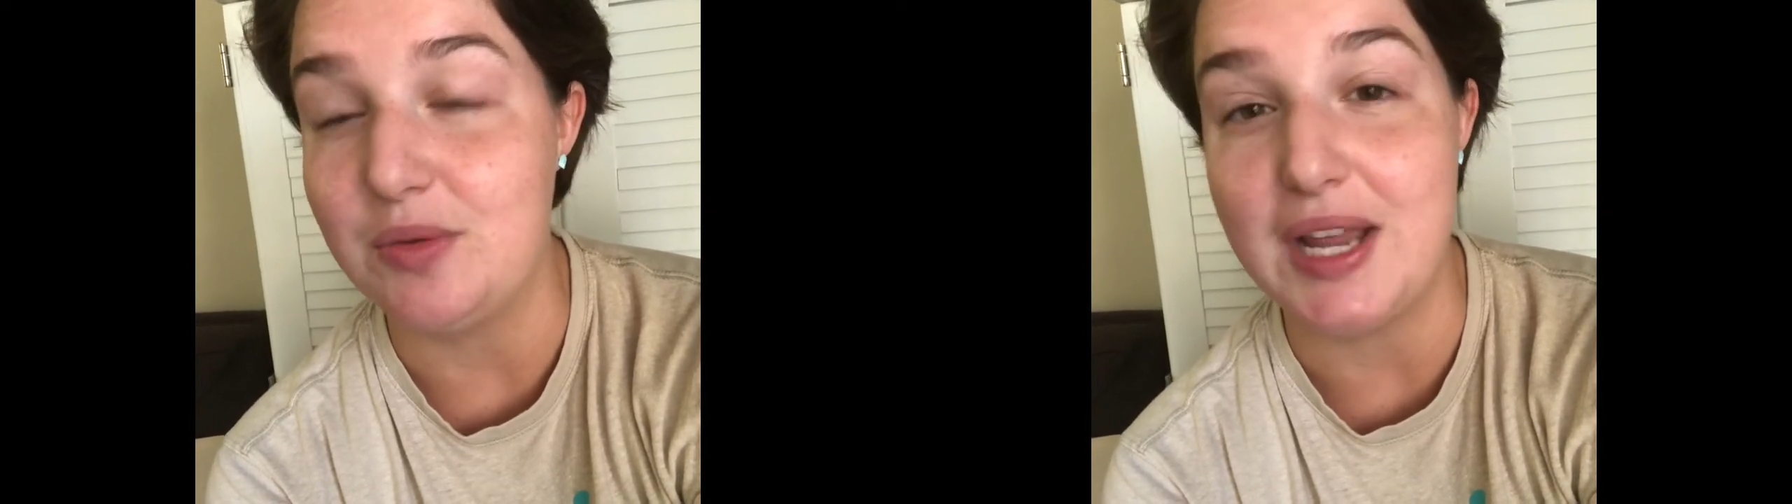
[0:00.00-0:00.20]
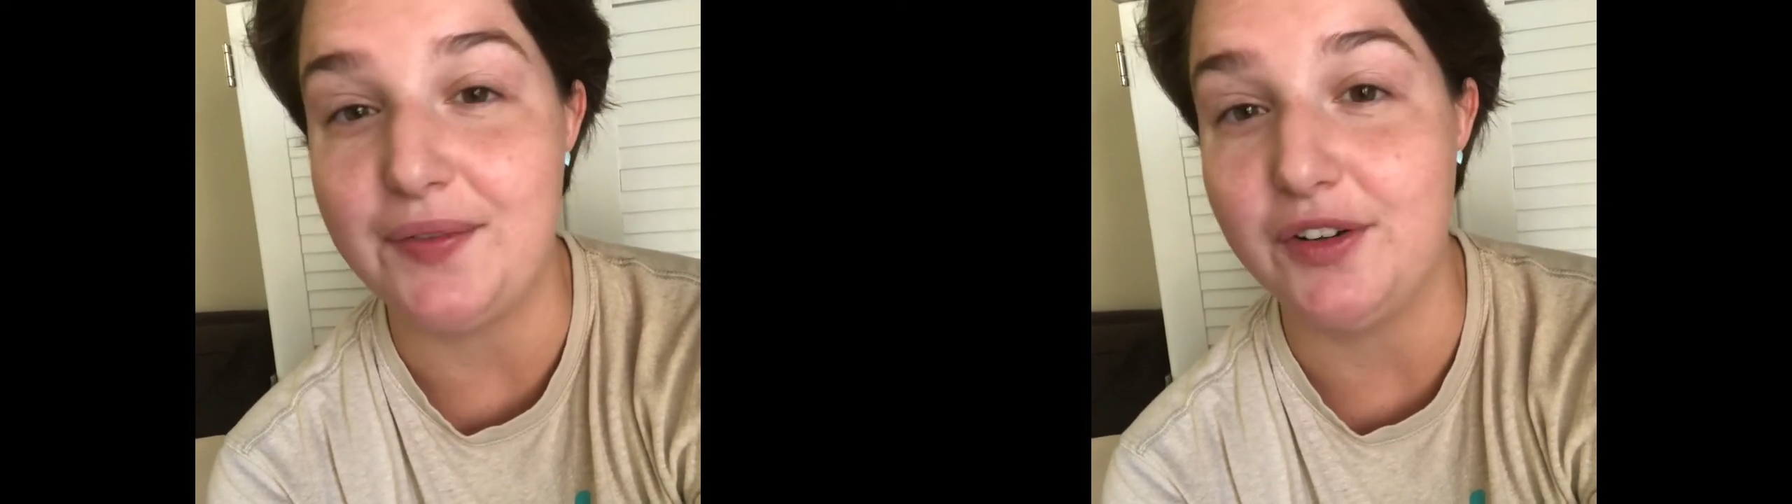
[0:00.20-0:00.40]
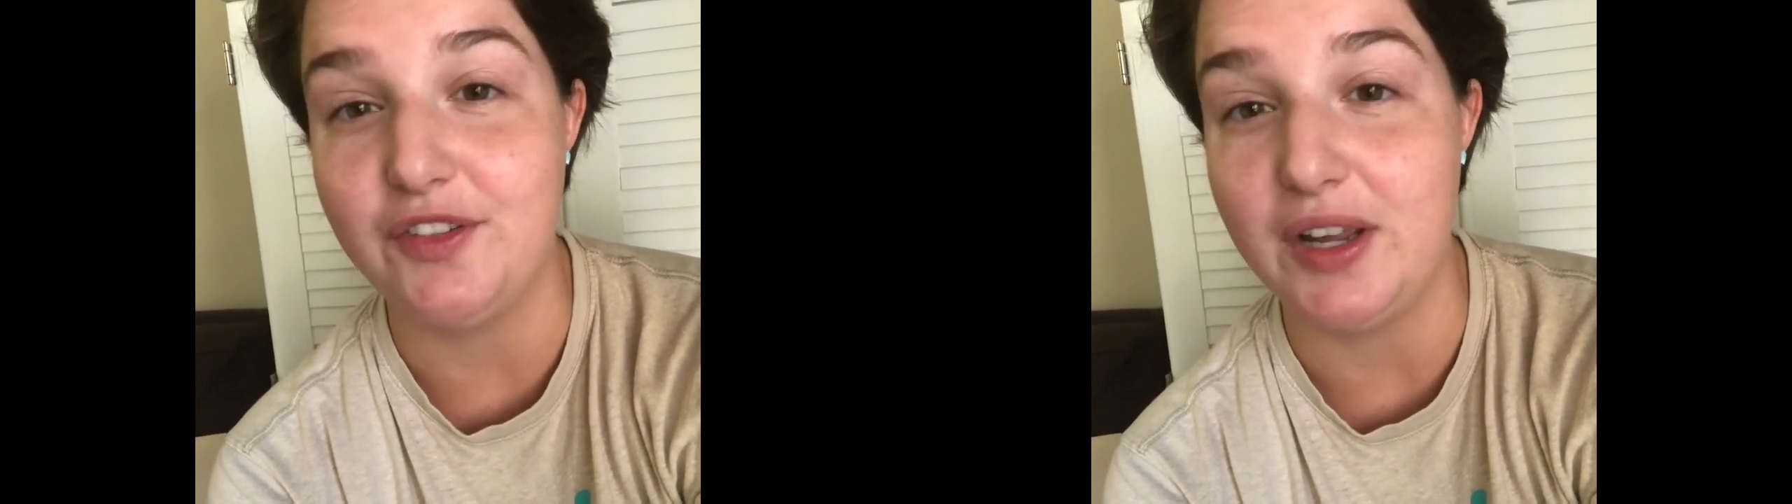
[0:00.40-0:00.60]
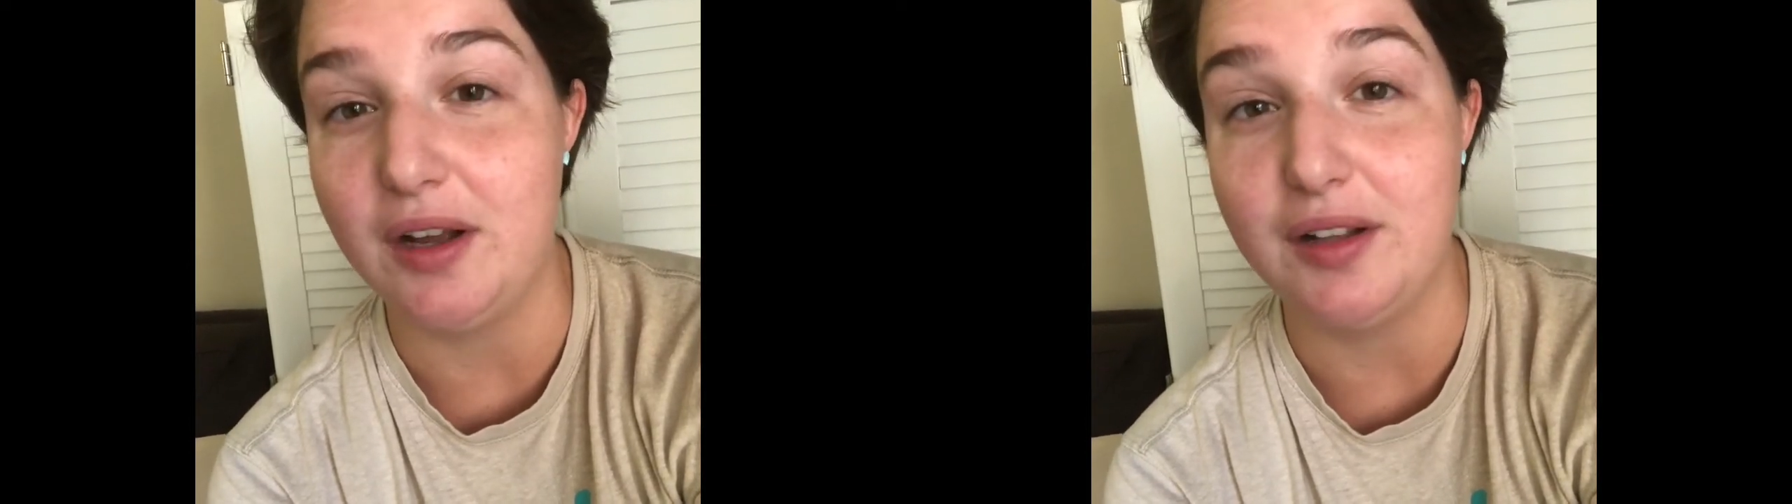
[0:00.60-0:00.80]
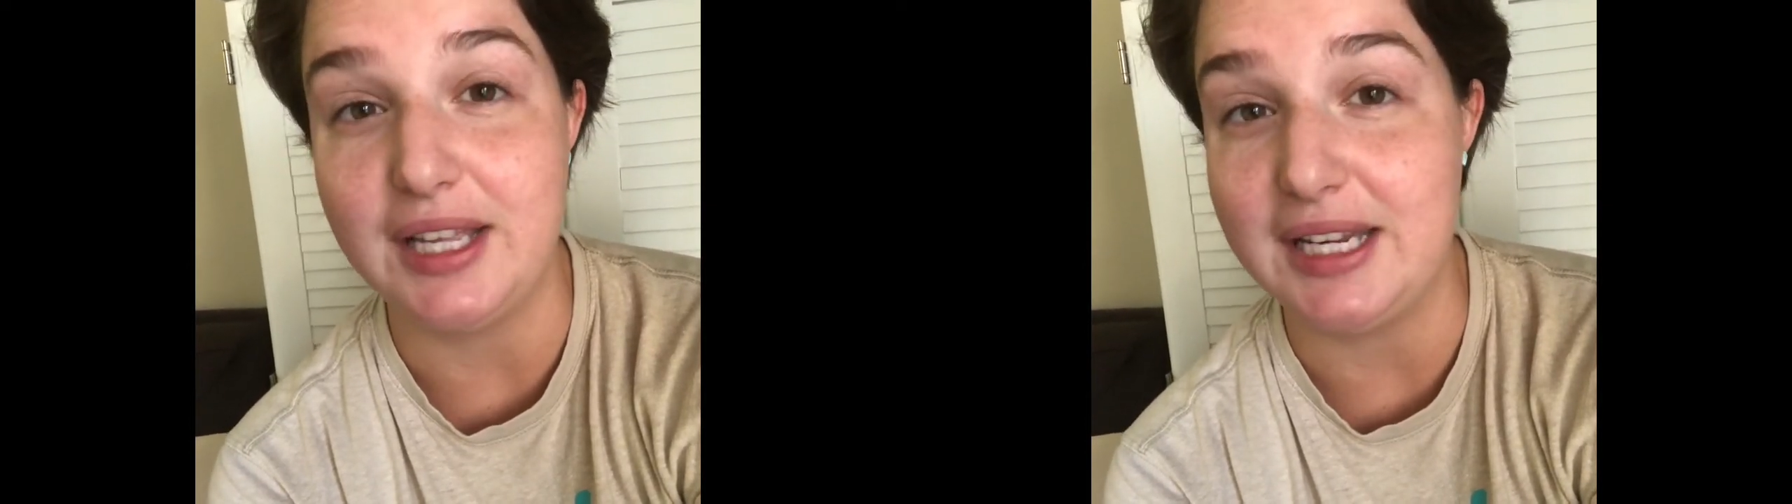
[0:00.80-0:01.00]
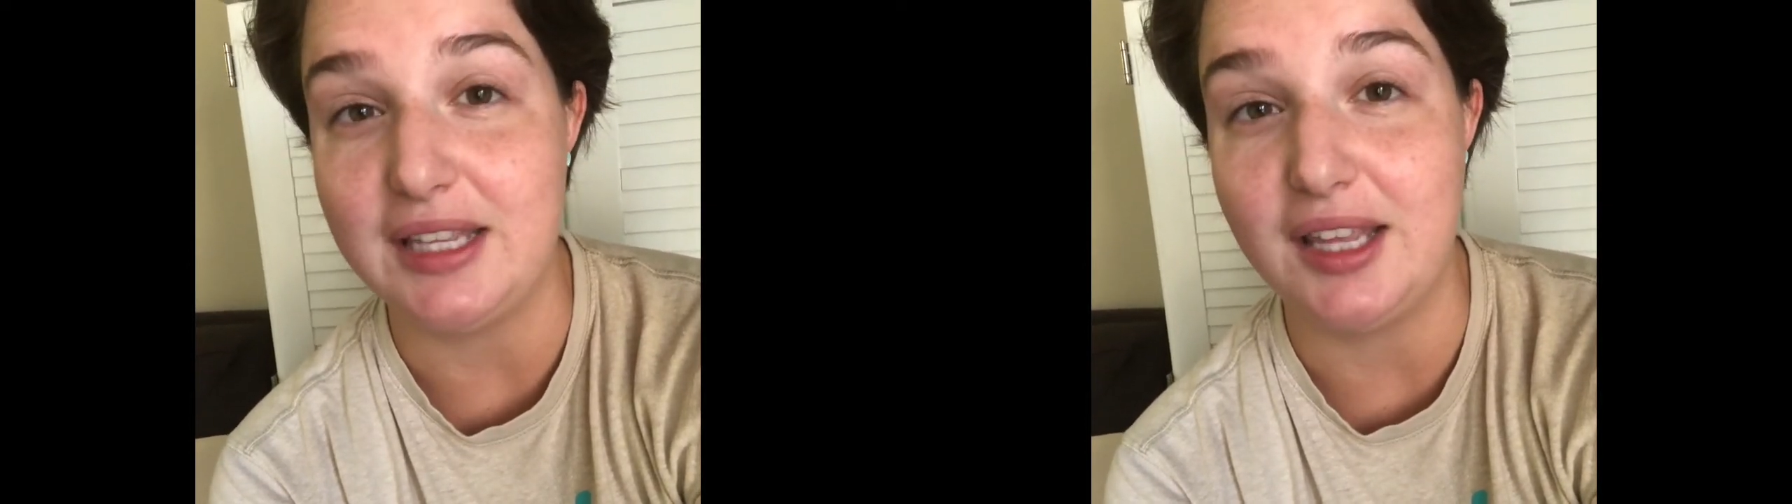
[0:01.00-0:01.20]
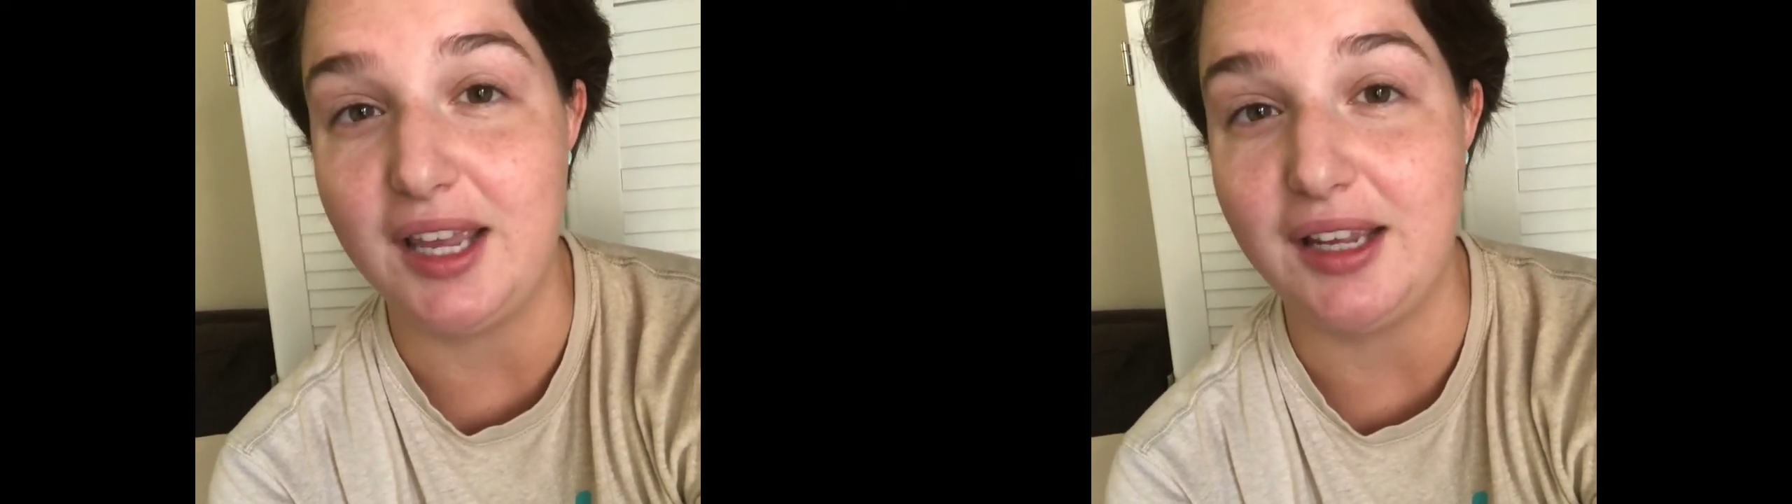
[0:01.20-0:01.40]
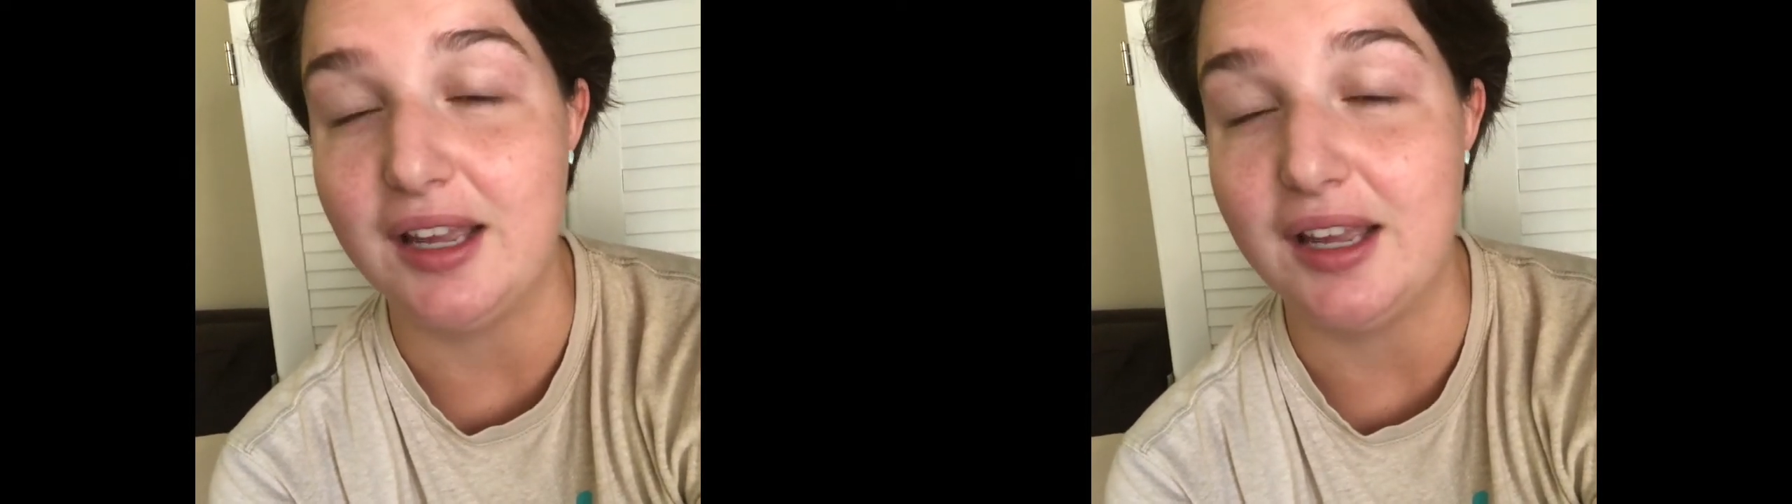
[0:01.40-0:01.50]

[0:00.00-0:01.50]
never fail anything.